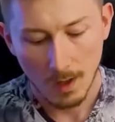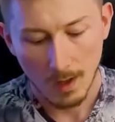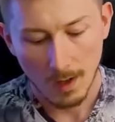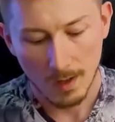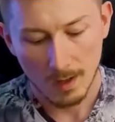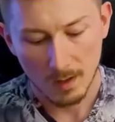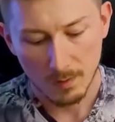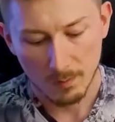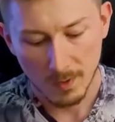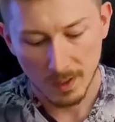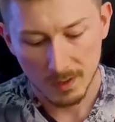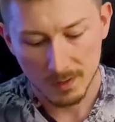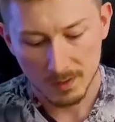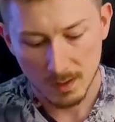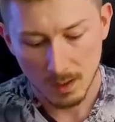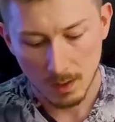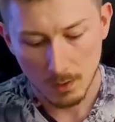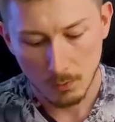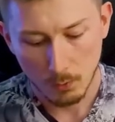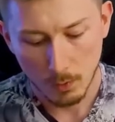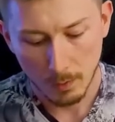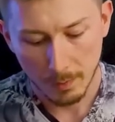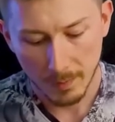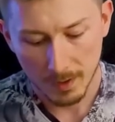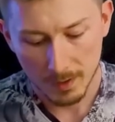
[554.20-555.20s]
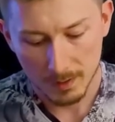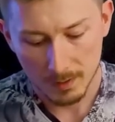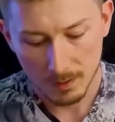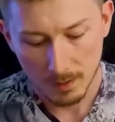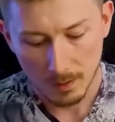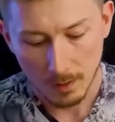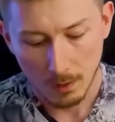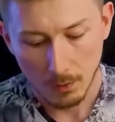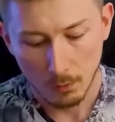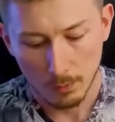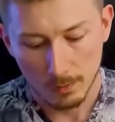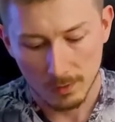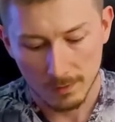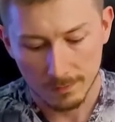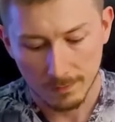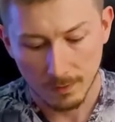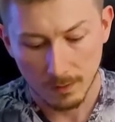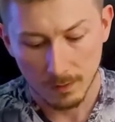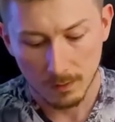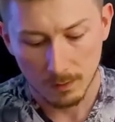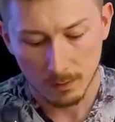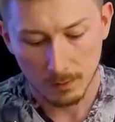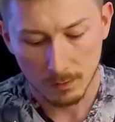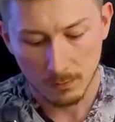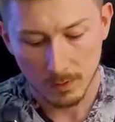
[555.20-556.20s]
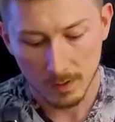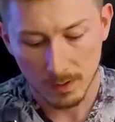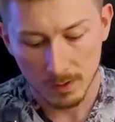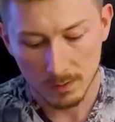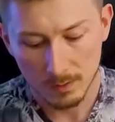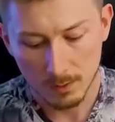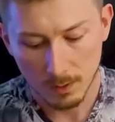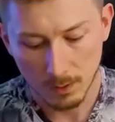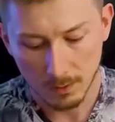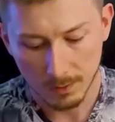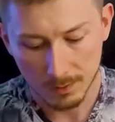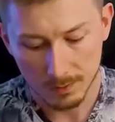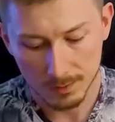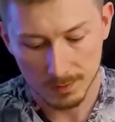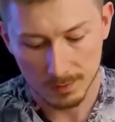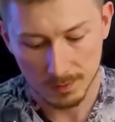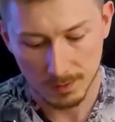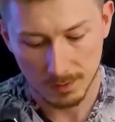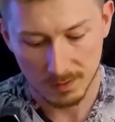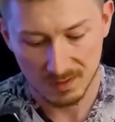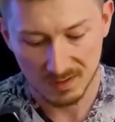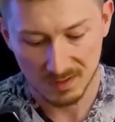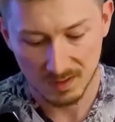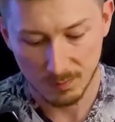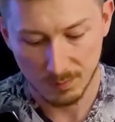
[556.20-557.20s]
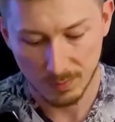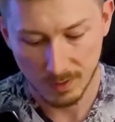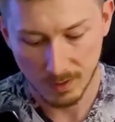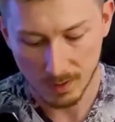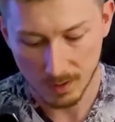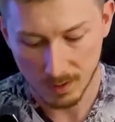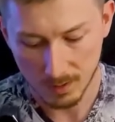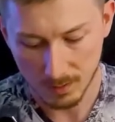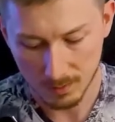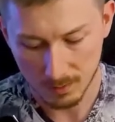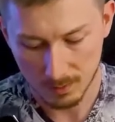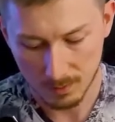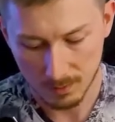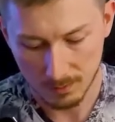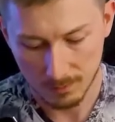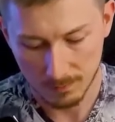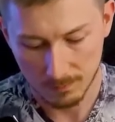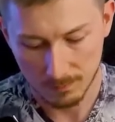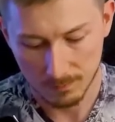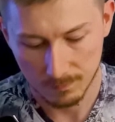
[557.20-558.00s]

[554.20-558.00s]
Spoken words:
I met a woman with 3 dogs in the park.